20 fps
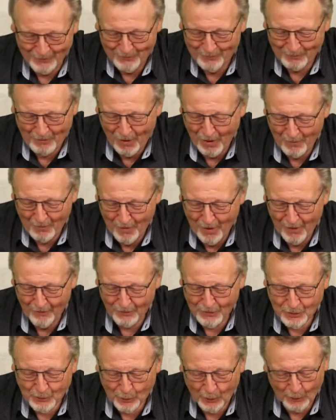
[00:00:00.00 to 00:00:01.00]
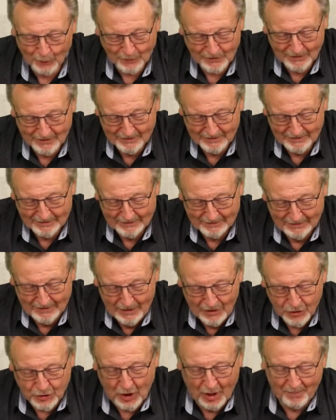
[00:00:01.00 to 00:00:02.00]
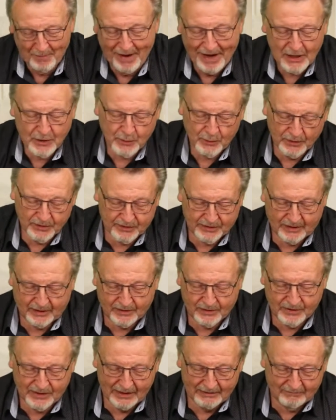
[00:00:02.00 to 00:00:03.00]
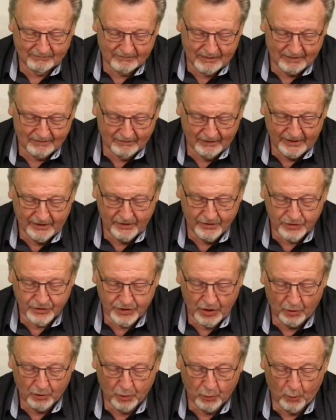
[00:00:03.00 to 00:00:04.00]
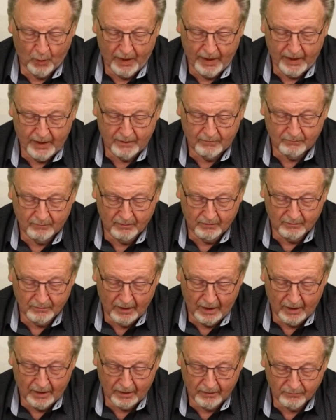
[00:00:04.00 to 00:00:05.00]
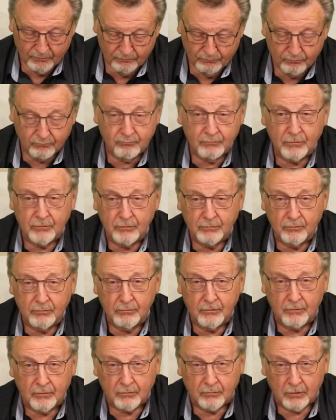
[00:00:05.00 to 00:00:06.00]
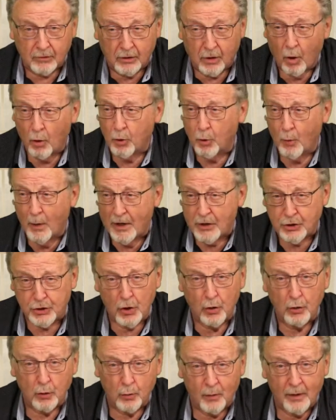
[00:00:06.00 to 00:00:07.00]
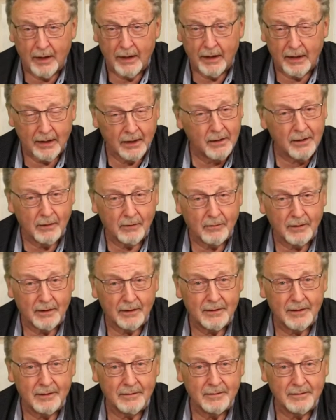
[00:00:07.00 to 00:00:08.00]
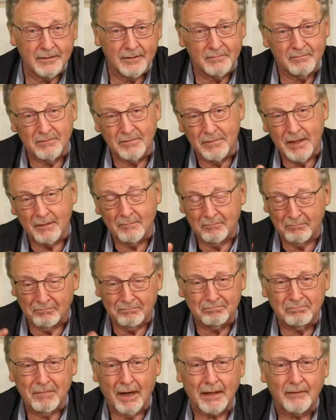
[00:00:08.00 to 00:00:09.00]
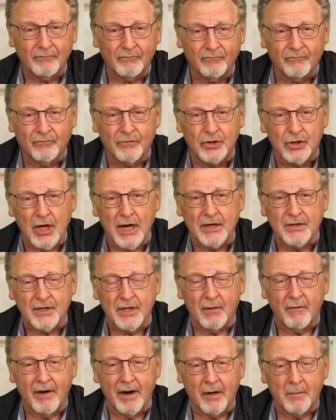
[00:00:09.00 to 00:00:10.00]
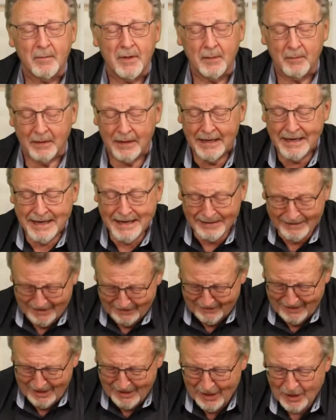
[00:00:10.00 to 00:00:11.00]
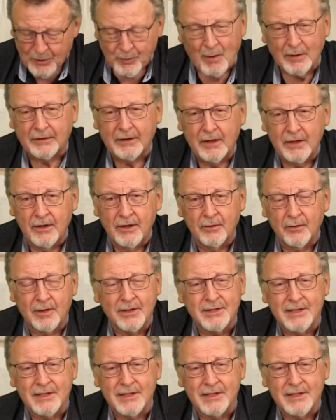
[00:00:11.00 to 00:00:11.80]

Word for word: Mar- quote. John Maxwell said that leaders know the way, uh, go the way, show the way. You know, they might change that around a bit, but th- that's what they do.